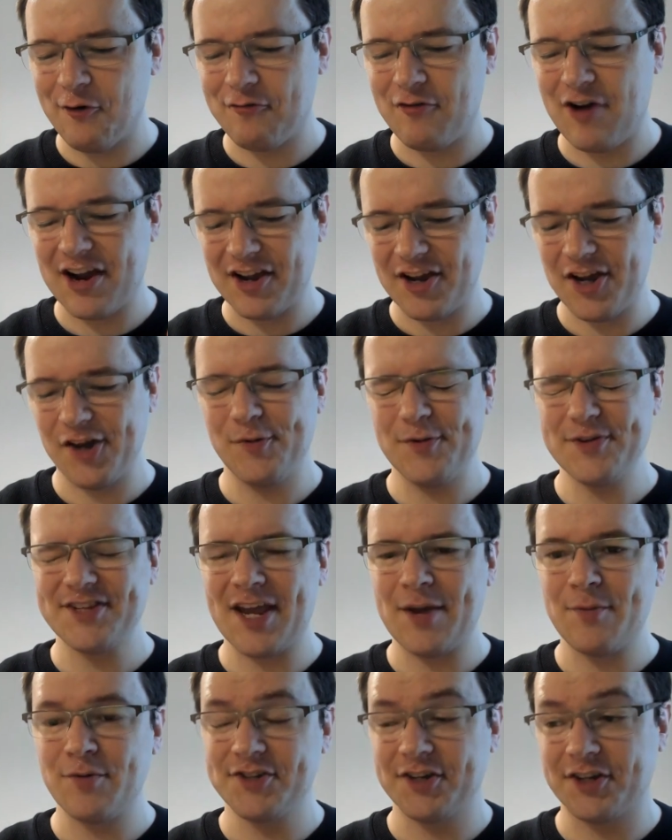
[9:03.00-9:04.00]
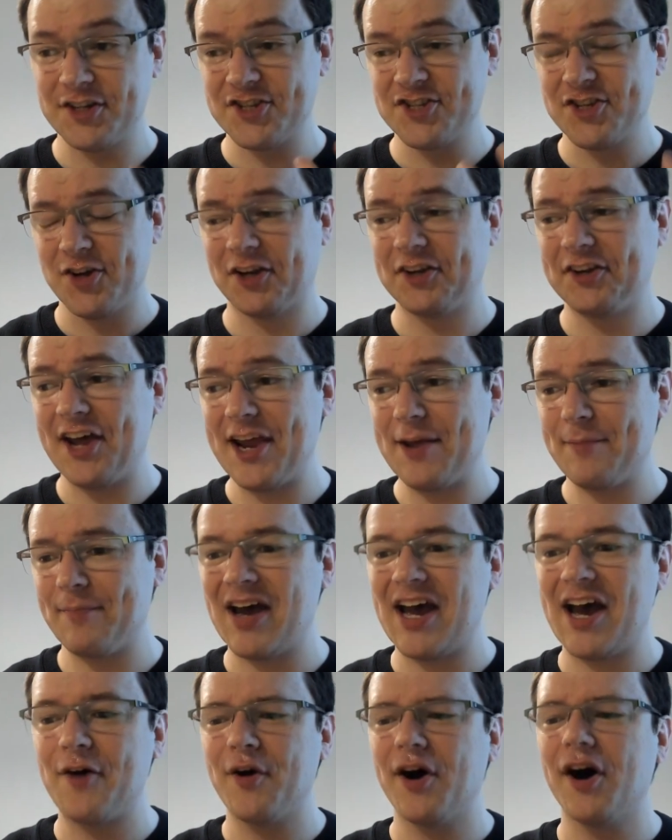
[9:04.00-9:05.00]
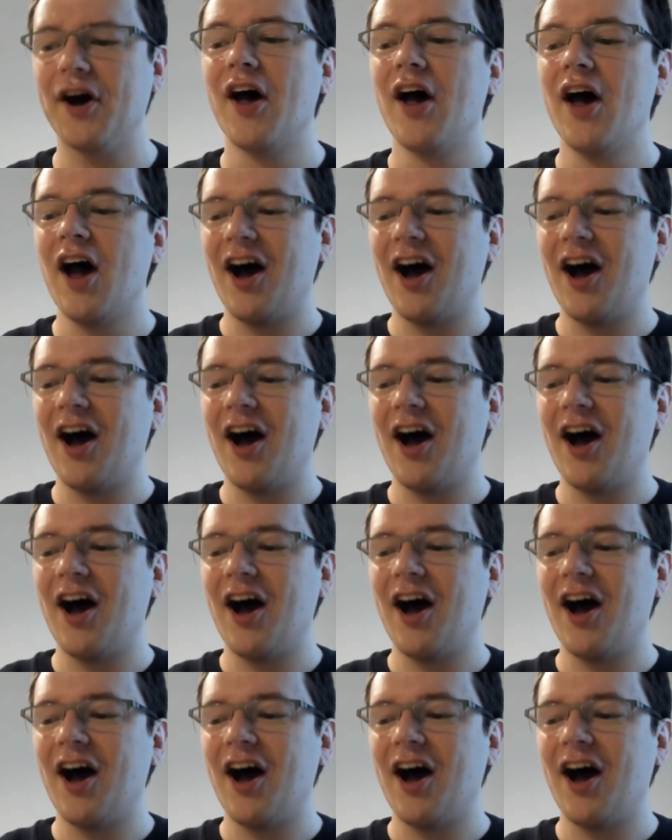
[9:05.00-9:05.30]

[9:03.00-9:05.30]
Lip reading: Franco was able to consolidate power